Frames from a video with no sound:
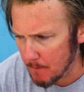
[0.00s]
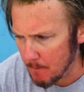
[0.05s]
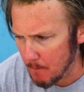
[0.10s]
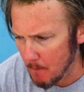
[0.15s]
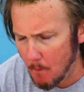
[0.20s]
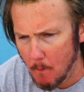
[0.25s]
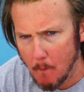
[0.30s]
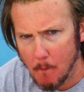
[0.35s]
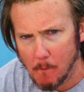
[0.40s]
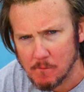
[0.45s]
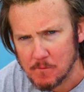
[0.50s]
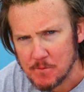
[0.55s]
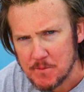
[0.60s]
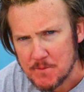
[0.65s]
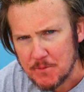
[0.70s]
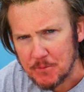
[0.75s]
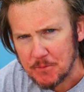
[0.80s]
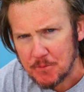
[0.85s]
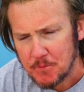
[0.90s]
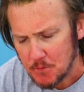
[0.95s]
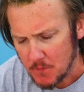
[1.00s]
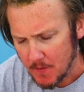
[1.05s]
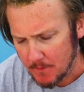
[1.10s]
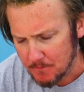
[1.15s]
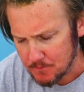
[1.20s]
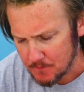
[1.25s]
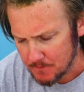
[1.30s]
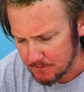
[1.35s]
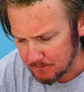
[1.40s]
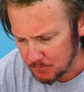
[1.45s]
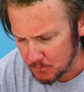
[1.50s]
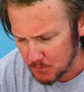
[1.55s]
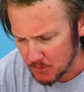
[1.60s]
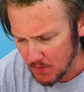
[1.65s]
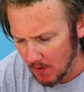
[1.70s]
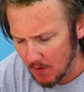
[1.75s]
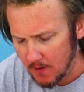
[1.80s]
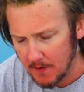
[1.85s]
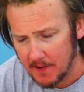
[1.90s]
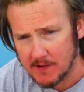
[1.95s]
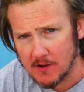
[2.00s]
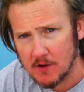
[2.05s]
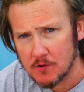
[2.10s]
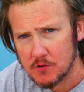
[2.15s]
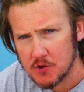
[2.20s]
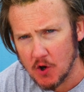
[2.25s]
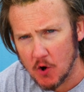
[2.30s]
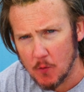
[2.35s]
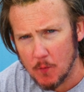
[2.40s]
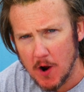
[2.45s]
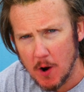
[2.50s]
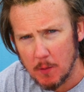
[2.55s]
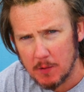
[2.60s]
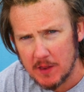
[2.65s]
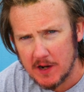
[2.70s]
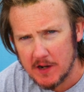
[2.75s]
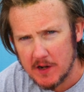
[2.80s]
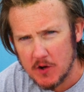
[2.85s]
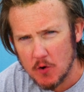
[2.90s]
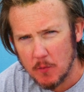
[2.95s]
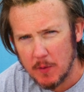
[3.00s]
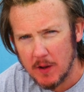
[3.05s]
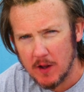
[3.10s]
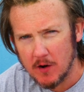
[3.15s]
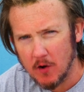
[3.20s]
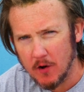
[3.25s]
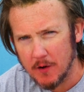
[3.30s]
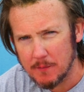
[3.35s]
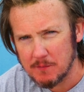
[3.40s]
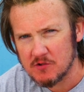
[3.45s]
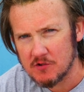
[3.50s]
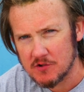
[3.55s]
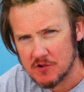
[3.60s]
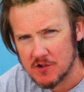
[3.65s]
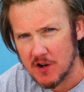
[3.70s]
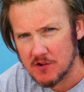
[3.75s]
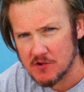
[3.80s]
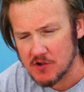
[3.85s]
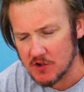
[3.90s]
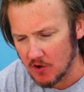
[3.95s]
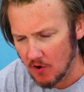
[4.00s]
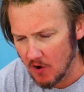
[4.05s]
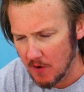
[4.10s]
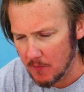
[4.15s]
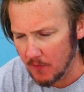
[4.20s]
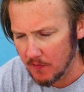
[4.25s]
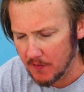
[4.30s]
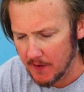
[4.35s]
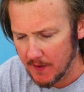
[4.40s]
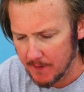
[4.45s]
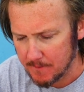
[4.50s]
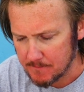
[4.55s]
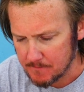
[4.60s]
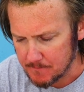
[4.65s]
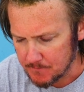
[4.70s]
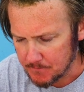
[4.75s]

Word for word: Mmm. Oh, that goes so well with that little bit of lime, just a touch of lime on there.